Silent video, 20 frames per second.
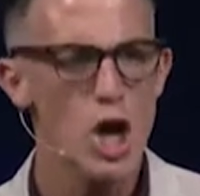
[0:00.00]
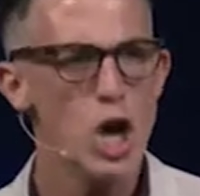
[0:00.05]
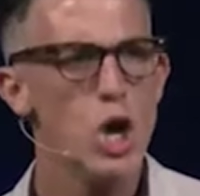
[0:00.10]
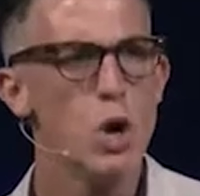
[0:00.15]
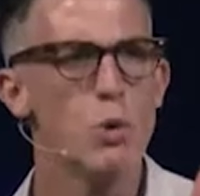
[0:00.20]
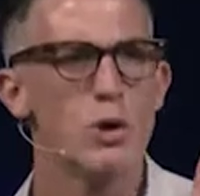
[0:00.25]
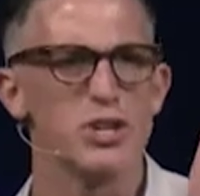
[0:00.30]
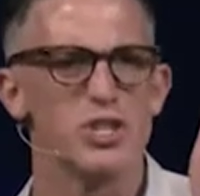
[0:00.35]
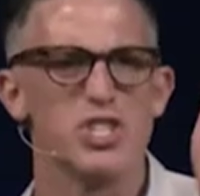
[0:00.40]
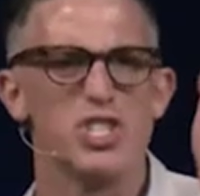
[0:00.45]

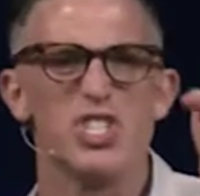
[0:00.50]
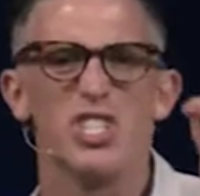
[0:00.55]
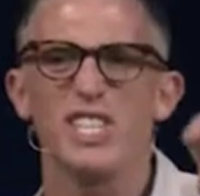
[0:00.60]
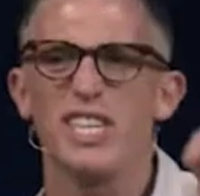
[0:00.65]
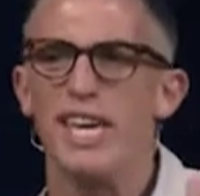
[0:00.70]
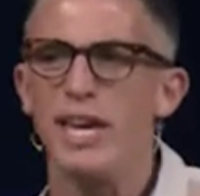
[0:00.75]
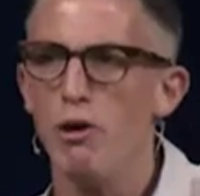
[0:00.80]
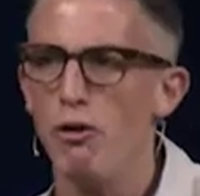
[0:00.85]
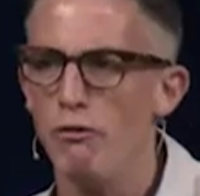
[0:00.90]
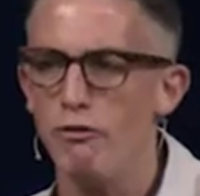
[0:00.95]
who are
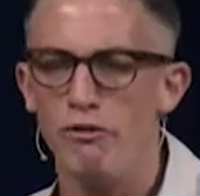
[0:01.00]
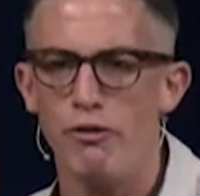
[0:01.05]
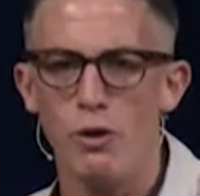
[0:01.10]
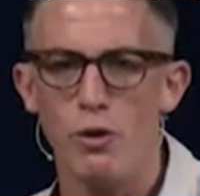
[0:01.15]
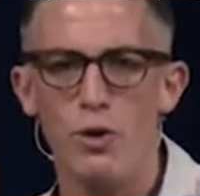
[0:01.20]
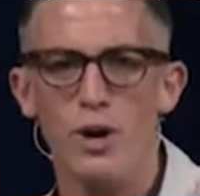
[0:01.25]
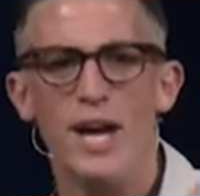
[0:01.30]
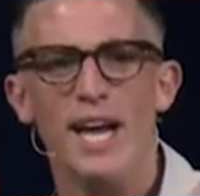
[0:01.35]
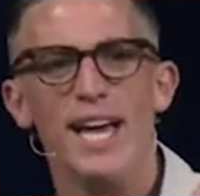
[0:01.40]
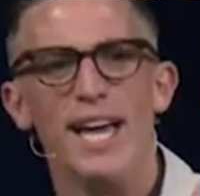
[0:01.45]

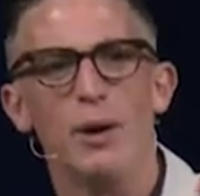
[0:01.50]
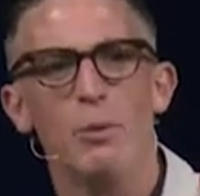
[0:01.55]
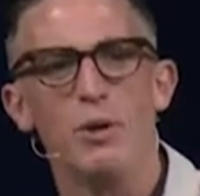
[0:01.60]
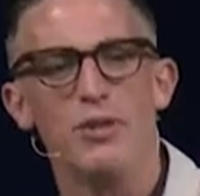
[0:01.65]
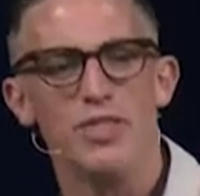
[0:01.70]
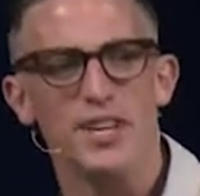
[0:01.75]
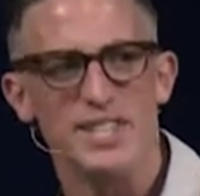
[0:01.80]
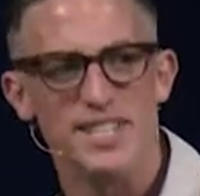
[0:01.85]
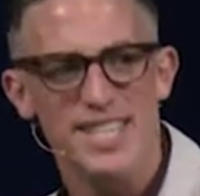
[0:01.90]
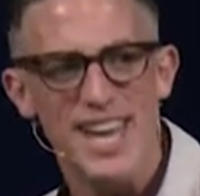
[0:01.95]
skillful
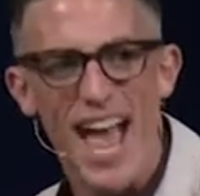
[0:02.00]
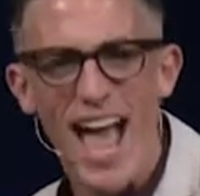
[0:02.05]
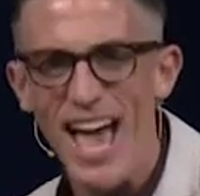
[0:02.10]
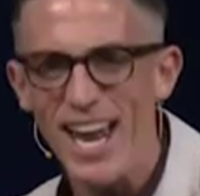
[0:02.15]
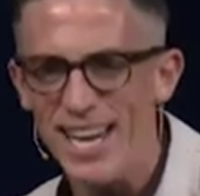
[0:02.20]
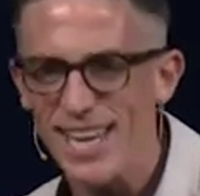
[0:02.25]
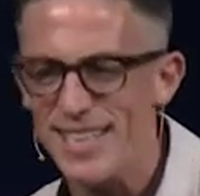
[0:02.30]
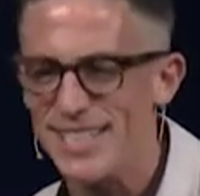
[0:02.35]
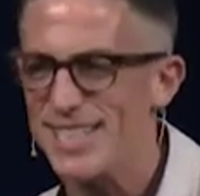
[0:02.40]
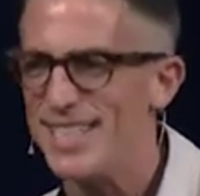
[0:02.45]
with a
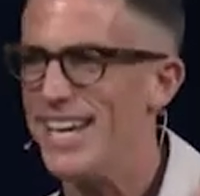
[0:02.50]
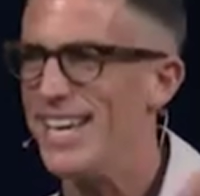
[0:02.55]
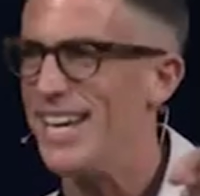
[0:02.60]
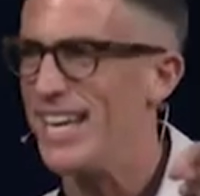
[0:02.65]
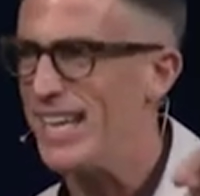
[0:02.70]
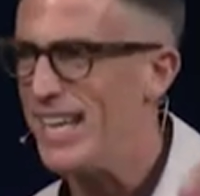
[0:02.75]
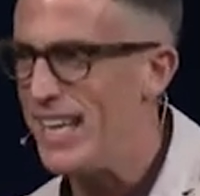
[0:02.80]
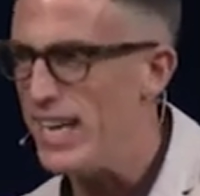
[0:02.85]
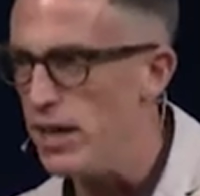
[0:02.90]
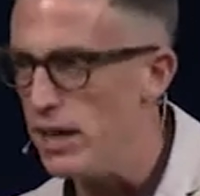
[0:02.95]
talent and a
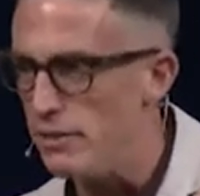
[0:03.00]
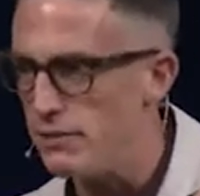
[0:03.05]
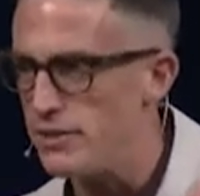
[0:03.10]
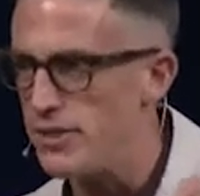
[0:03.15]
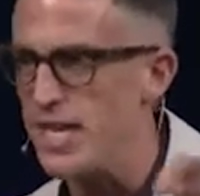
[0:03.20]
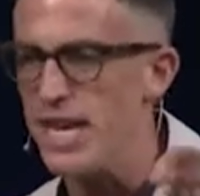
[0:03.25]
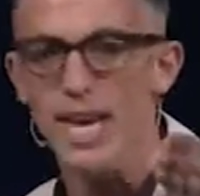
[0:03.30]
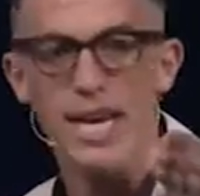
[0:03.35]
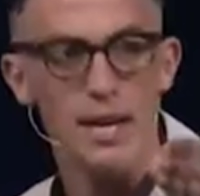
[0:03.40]
gift